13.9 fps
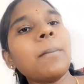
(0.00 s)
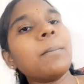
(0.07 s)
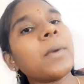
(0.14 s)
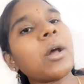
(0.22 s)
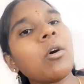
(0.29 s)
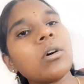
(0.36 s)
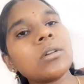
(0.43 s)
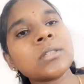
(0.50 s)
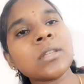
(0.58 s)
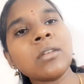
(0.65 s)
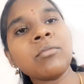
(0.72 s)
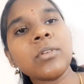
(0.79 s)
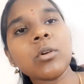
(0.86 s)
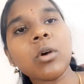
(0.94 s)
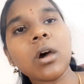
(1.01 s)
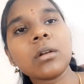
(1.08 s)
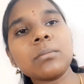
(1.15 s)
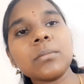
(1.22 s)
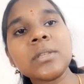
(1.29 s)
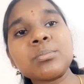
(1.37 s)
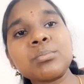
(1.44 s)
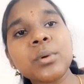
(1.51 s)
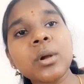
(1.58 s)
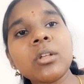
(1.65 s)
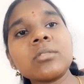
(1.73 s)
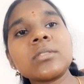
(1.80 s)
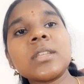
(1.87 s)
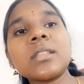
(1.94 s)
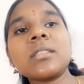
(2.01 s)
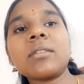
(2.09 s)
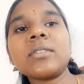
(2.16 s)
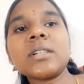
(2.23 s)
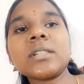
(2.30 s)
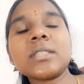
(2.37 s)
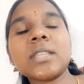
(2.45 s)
because if you are mispronouncing the words,